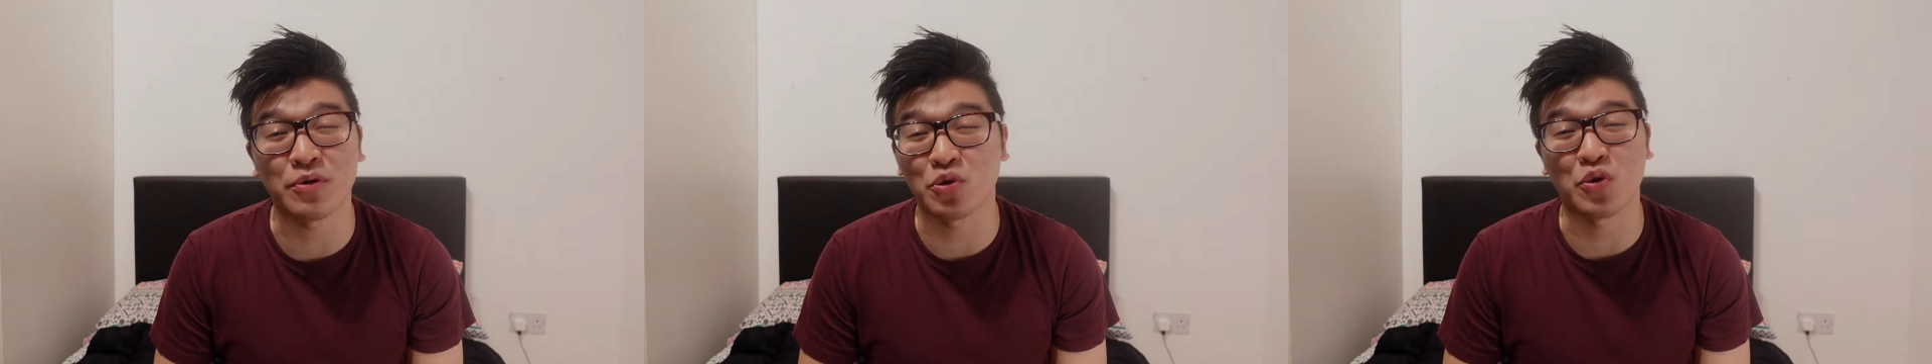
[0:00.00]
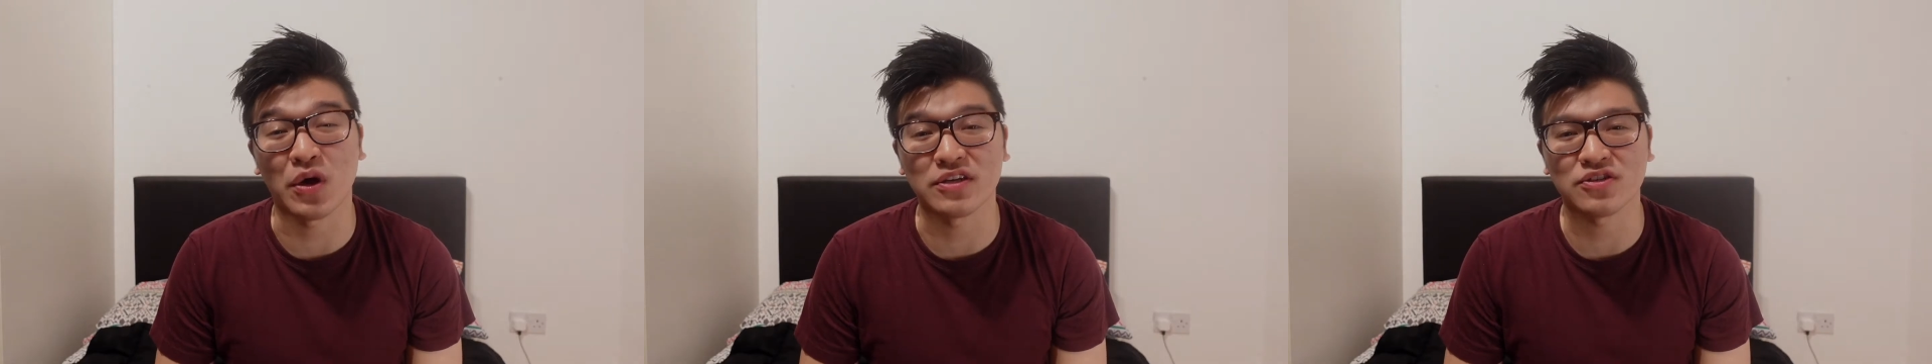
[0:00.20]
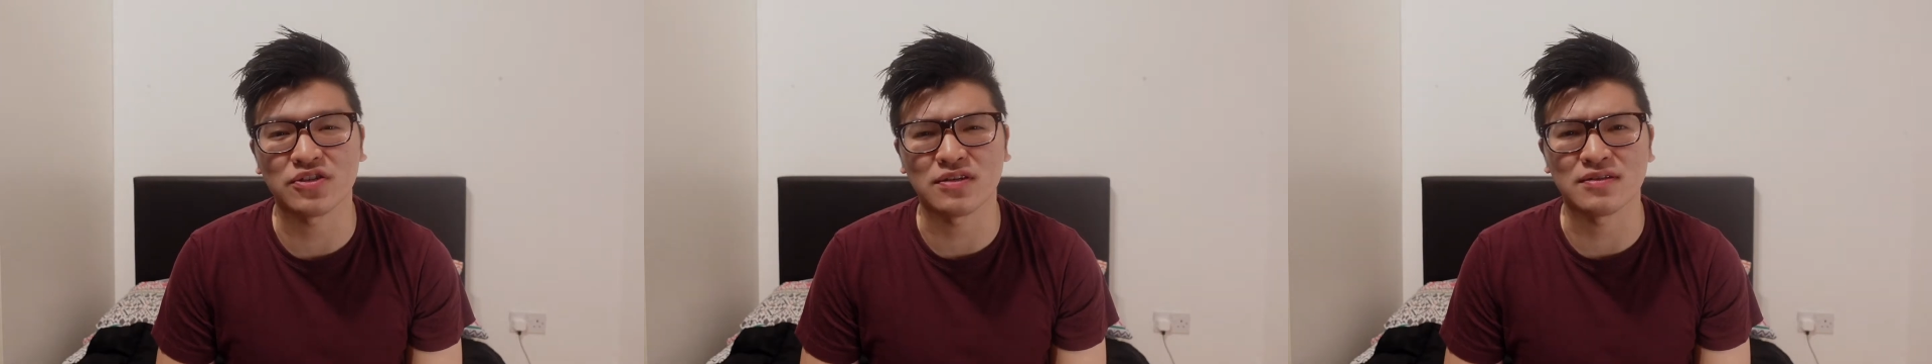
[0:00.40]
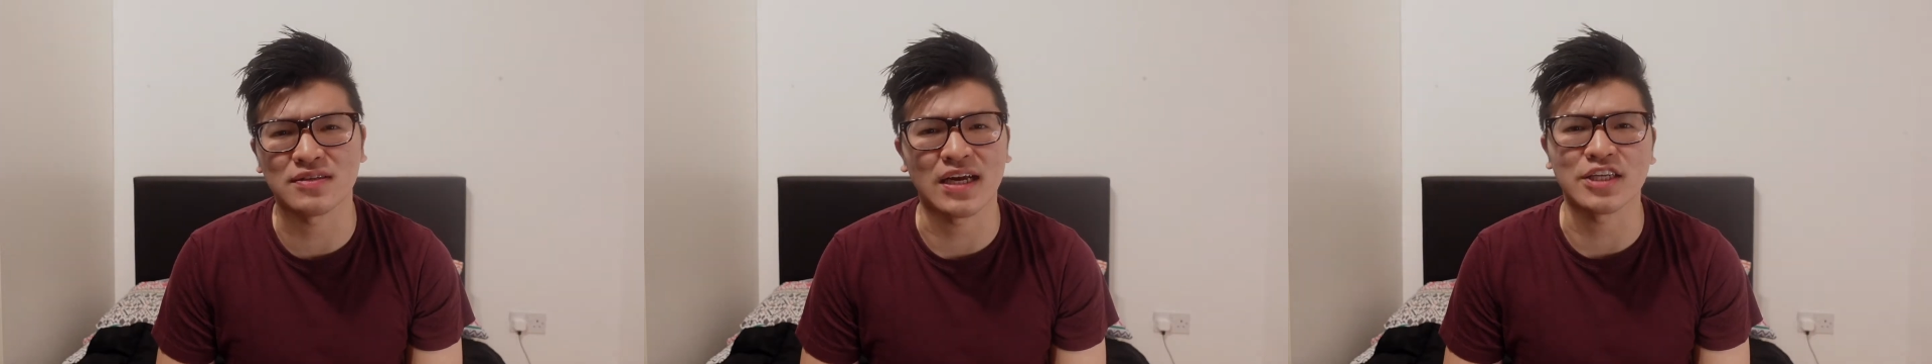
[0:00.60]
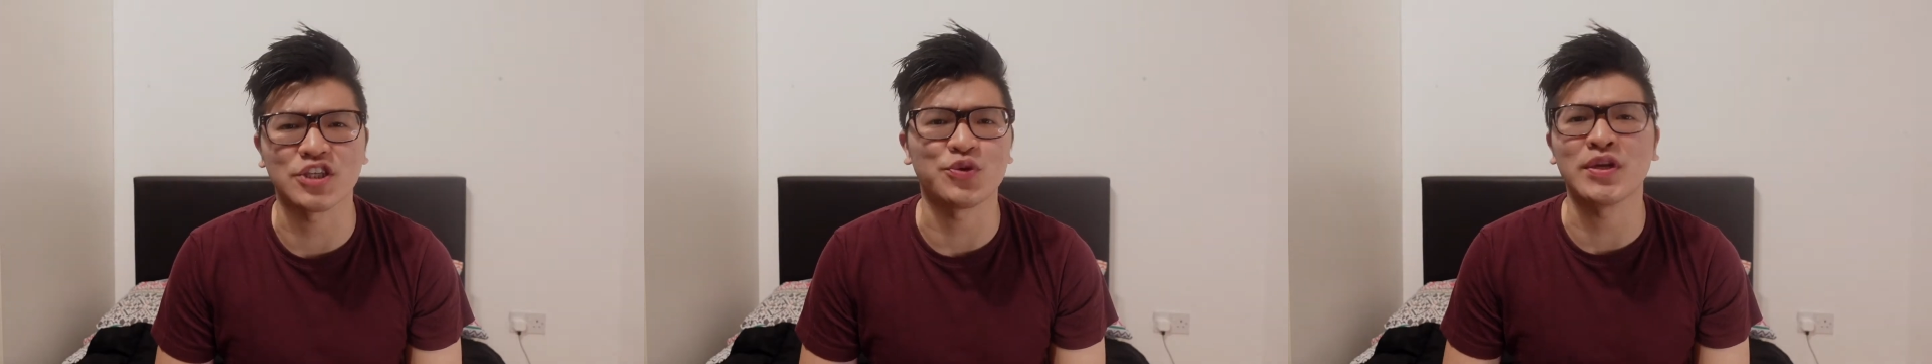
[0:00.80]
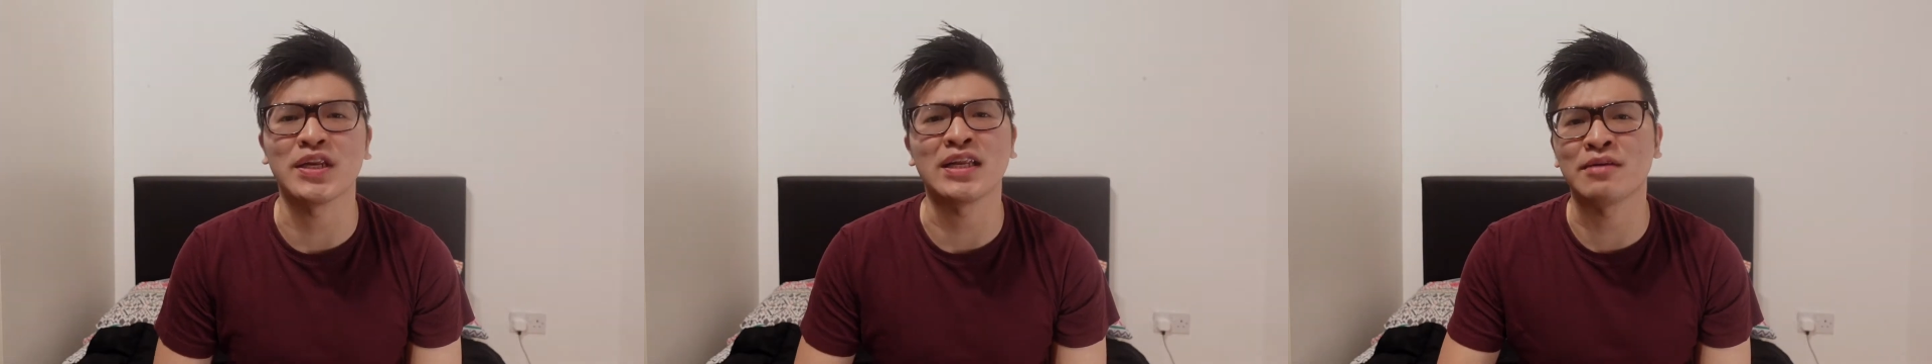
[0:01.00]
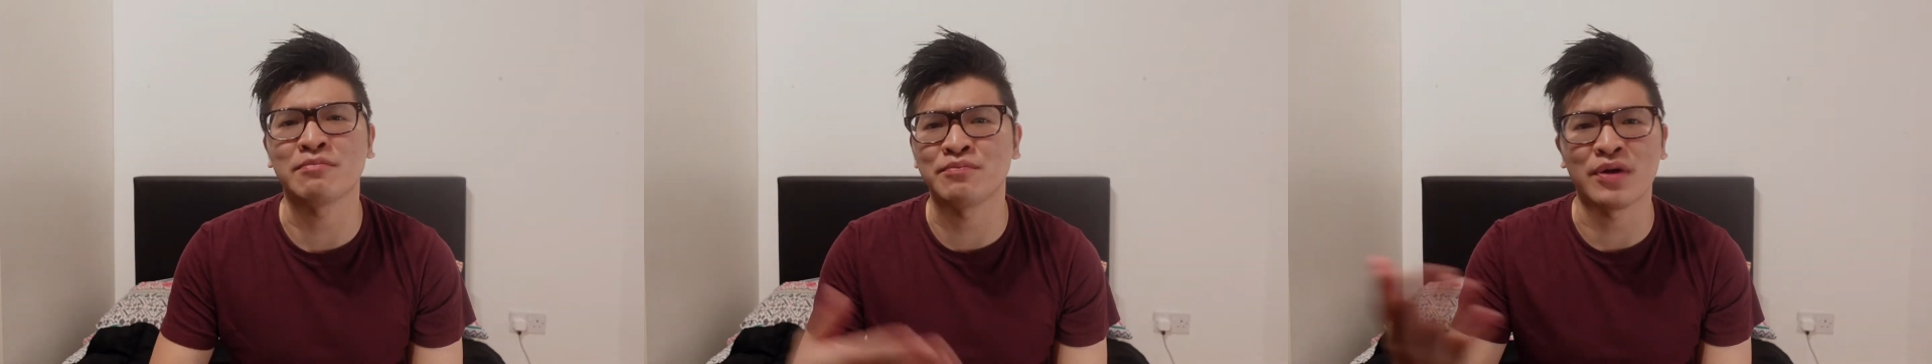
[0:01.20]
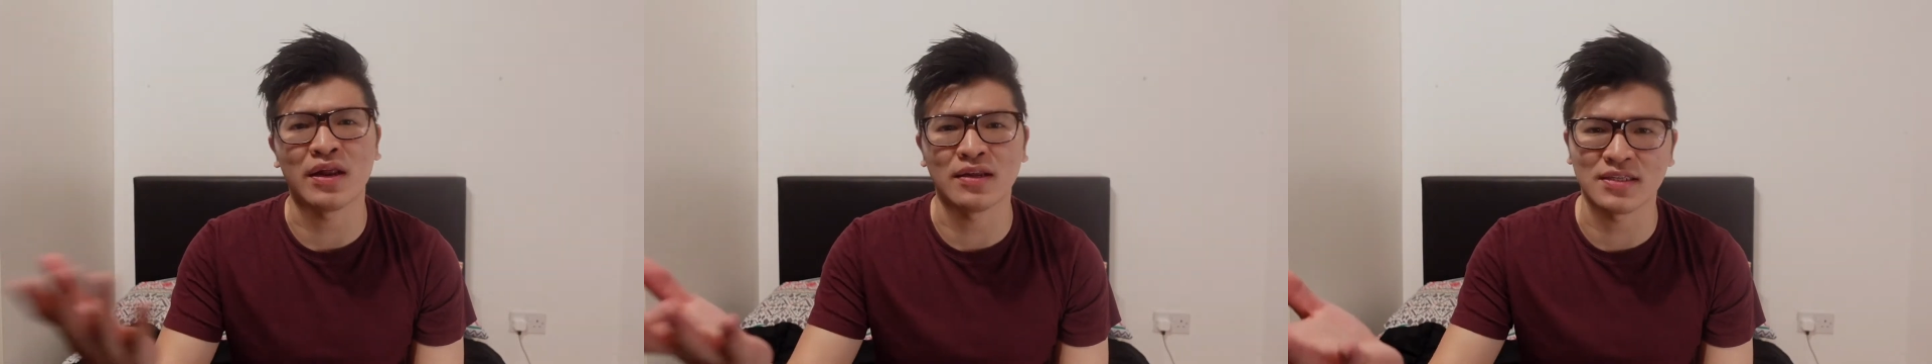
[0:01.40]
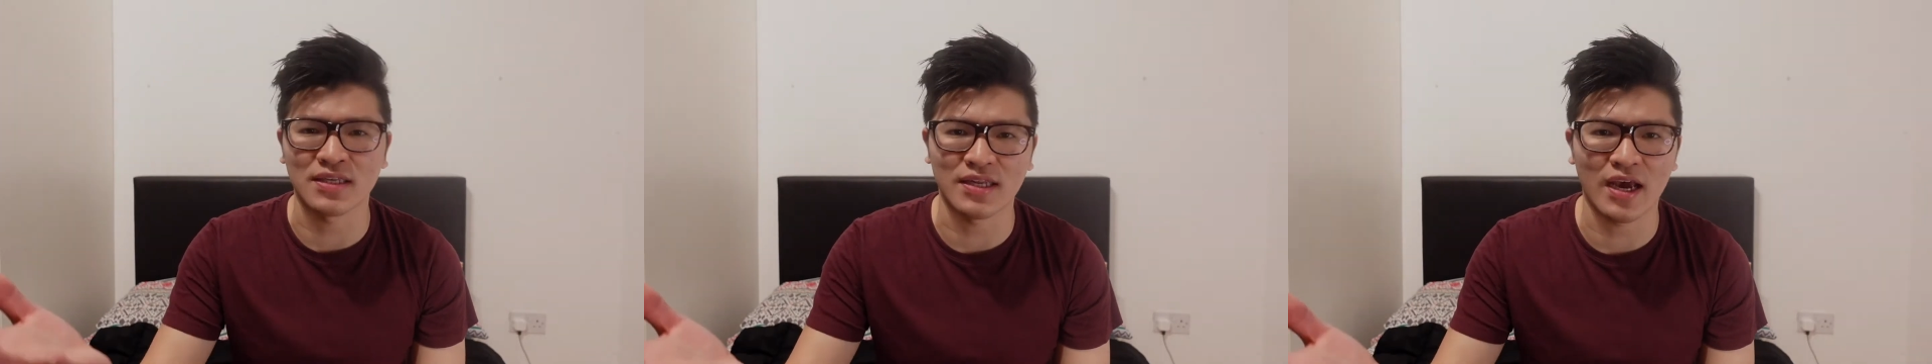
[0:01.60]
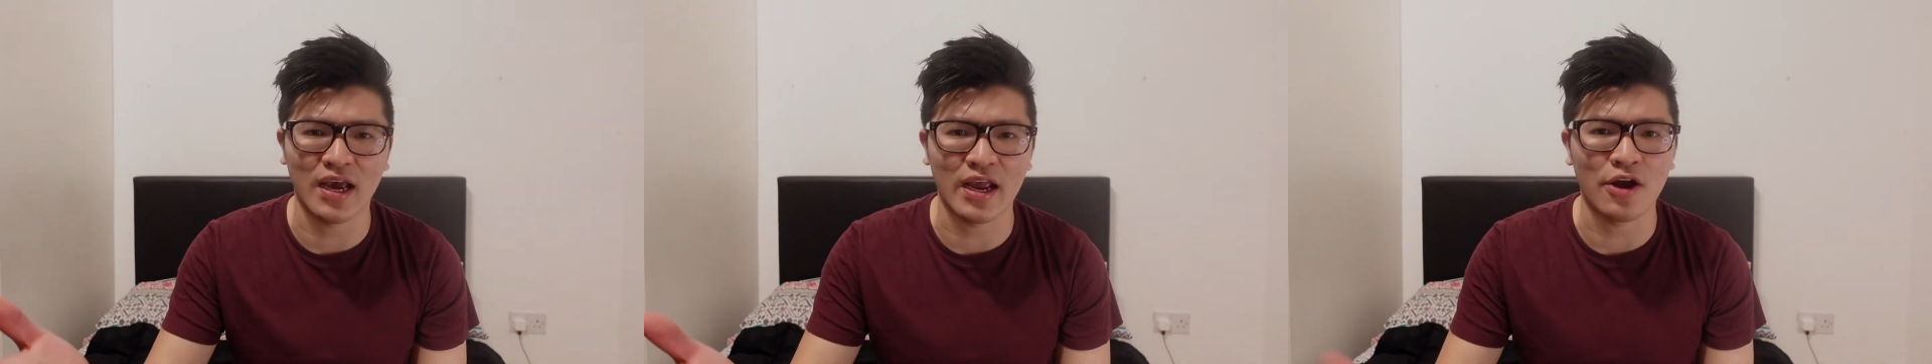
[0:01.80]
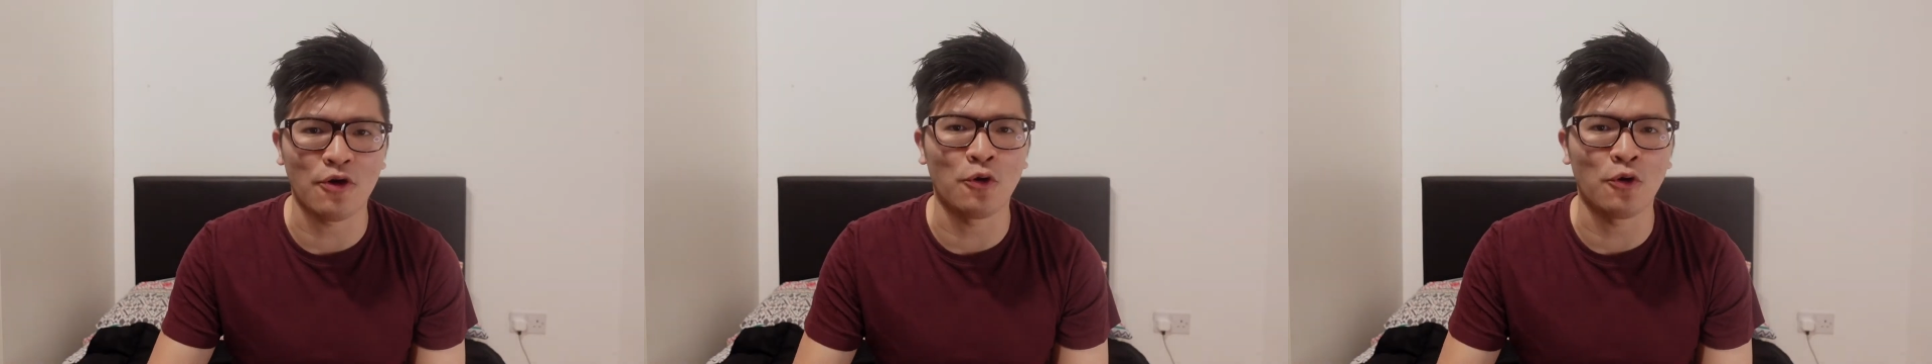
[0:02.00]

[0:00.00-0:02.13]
questions like, do I need an umbrella today?